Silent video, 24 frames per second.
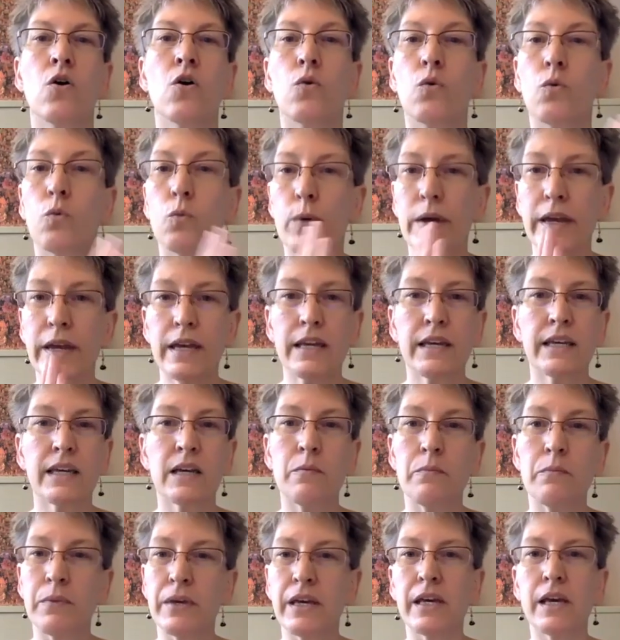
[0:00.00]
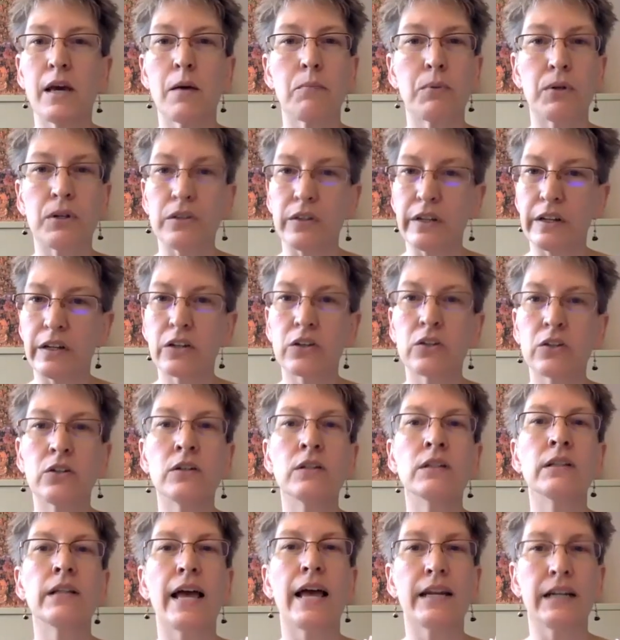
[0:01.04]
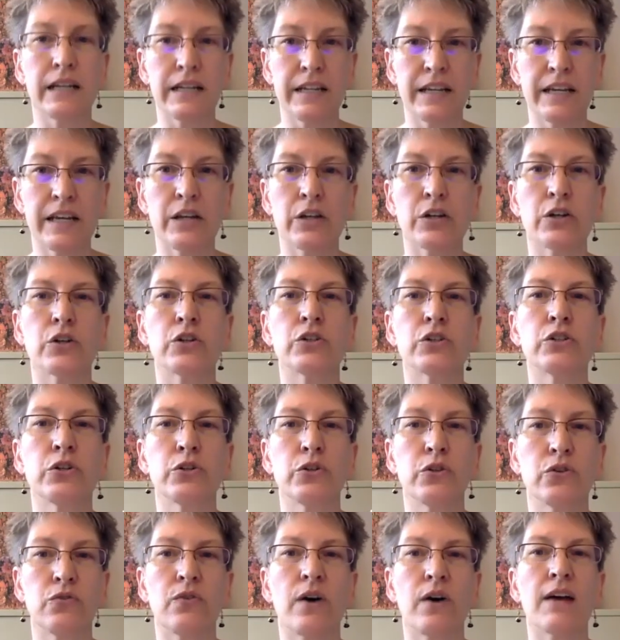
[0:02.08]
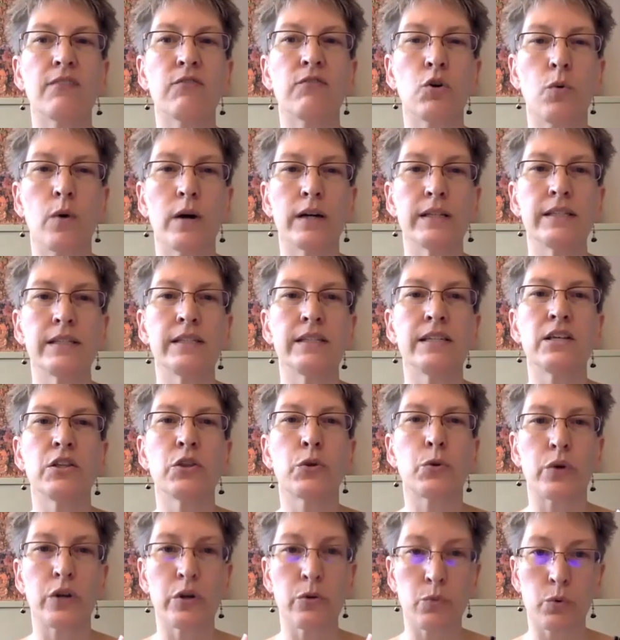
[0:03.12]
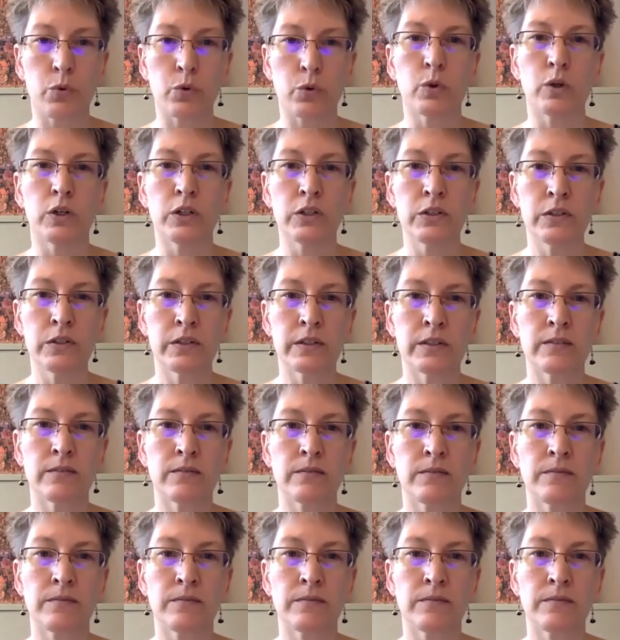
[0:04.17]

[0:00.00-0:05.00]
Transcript: We can be political and adhere to the 501c3 rules.